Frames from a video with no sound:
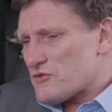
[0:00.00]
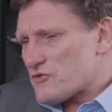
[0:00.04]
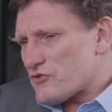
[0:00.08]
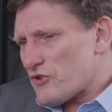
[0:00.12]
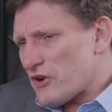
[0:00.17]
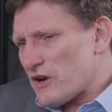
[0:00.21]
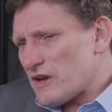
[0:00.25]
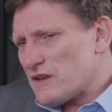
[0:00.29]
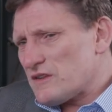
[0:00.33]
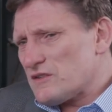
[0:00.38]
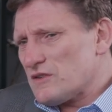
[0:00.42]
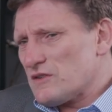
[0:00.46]

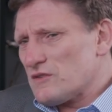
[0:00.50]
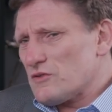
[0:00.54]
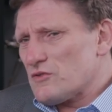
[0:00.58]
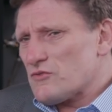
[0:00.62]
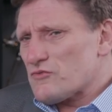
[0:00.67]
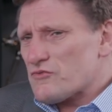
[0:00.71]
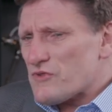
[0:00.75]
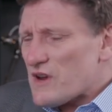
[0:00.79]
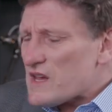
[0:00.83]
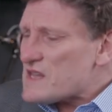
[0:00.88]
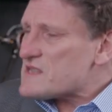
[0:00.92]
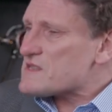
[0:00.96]
try to
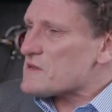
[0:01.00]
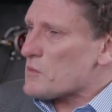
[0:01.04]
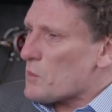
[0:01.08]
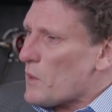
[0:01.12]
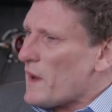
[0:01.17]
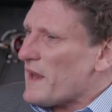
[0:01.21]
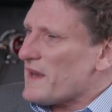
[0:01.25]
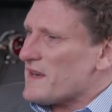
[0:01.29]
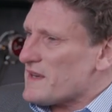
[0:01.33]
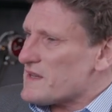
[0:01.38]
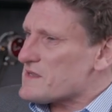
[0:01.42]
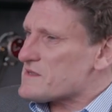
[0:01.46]
raise
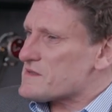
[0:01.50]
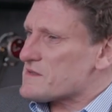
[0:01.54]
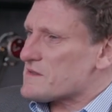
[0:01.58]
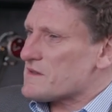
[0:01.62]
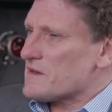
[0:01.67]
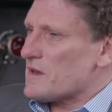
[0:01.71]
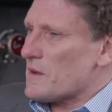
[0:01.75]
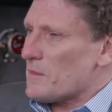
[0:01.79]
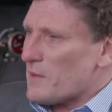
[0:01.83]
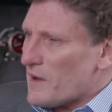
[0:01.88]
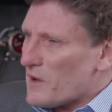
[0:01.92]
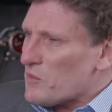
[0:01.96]

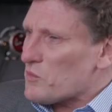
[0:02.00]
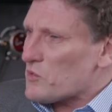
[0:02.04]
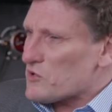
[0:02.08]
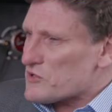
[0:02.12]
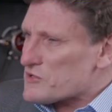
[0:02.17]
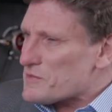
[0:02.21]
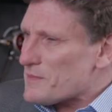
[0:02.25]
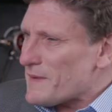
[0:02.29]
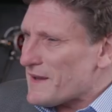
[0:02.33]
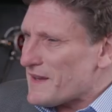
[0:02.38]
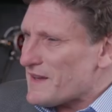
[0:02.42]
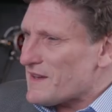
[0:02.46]
awareness about
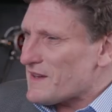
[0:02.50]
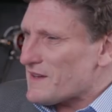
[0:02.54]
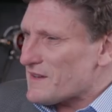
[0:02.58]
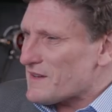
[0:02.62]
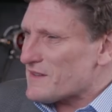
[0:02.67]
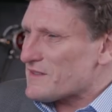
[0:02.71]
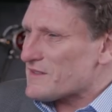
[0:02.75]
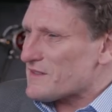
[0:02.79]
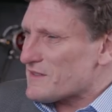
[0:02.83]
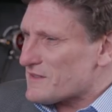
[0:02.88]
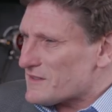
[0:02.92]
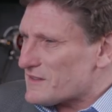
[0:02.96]
watchmaking
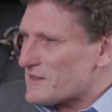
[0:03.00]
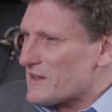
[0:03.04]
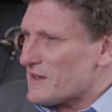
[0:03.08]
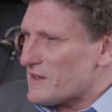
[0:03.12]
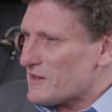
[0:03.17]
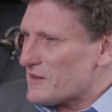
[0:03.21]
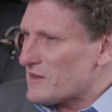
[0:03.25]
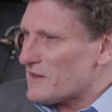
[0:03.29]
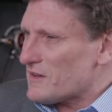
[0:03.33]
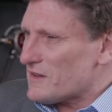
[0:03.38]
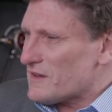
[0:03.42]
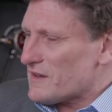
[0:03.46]
as a
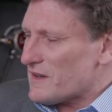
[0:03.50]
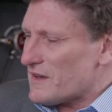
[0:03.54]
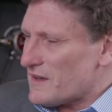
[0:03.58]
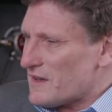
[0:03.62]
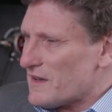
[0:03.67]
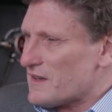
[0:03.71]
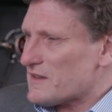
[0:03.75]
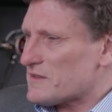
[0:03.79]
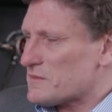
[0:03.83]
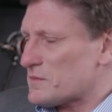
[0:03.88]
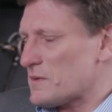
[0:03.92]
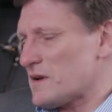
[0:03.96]
skill
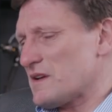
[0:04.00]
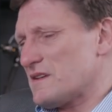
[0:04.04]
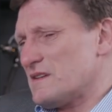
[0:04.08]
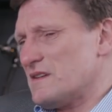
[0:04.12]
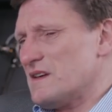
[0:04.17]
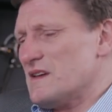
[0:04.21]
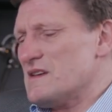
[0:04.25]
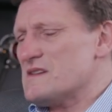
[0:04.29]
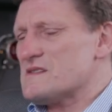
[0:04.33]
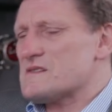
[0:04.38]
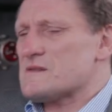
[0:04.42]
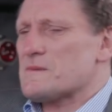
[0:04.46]
and
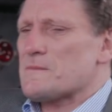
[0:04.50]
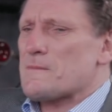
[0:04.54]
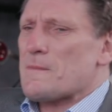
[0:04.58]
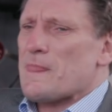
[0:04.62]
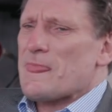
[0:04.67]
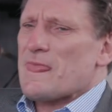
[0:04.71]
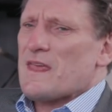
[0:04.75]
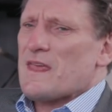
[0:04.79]
expertise,